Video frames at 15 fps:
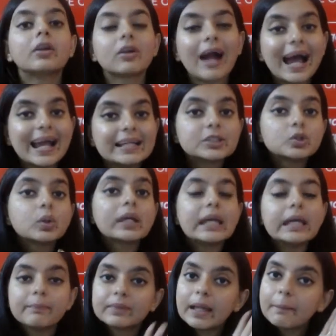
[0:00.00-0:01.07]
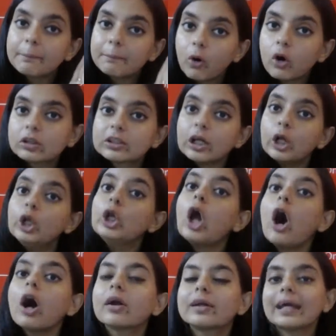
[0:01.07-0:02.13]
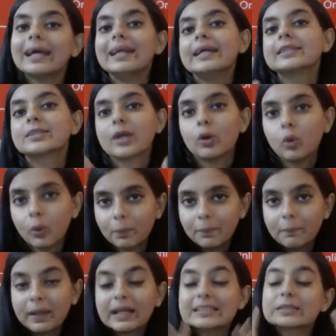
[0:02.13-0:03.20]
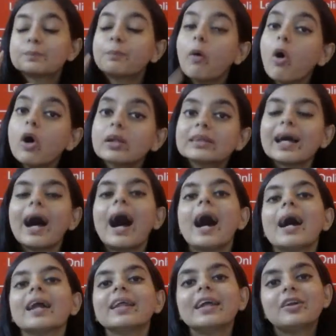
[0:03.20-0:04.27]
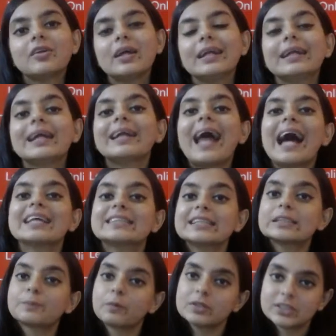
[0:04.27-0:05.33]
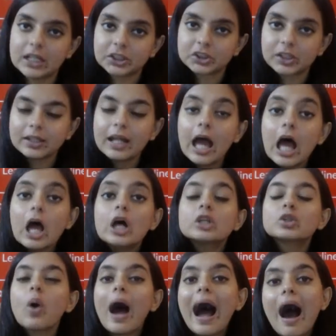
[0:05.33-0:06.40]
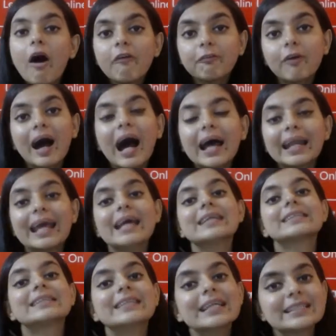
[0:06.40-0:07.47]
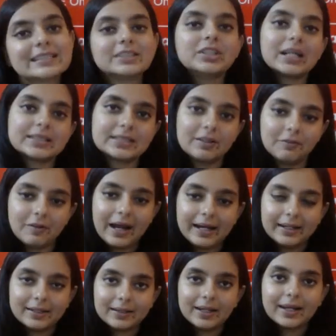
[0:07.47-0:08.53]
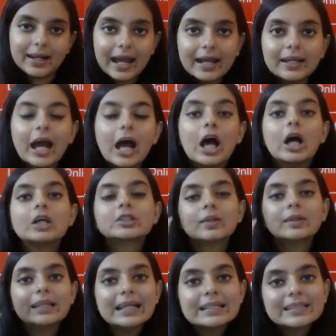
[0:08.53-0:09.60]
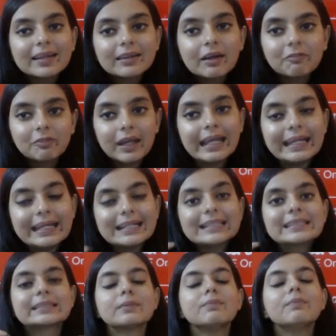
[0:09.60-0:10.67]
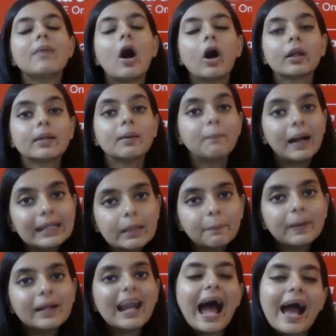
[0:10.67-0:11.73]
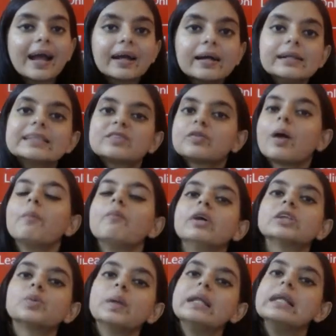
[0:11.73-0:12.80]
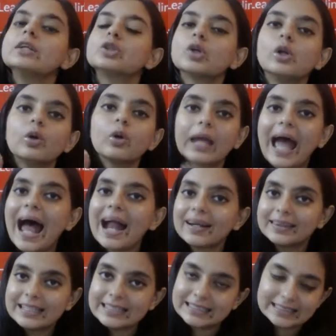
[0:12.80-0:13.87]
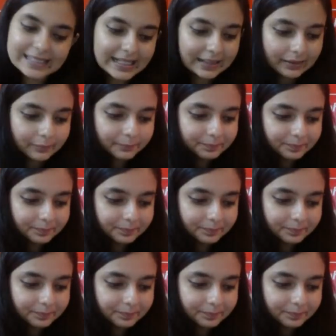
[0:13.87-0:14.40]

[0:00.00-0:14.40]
tries to keep them both locked in his home, because both are treated as his possession. So how far is this justified, right? So these are the various or the multiple angles from which we need to look at this scene.